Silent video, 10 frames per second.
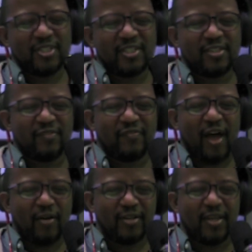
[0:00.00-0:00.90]
She's the
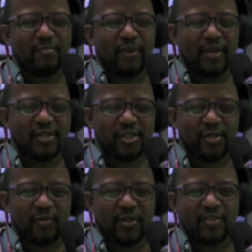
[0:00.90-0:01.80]
founder and
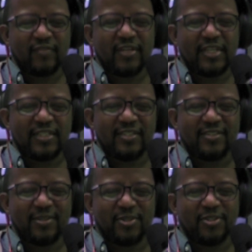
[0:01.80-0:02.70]
managing director of Khulisa
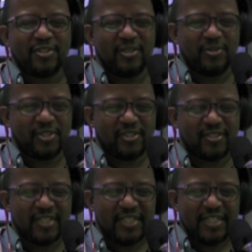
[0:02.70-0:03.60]
Social Solutions,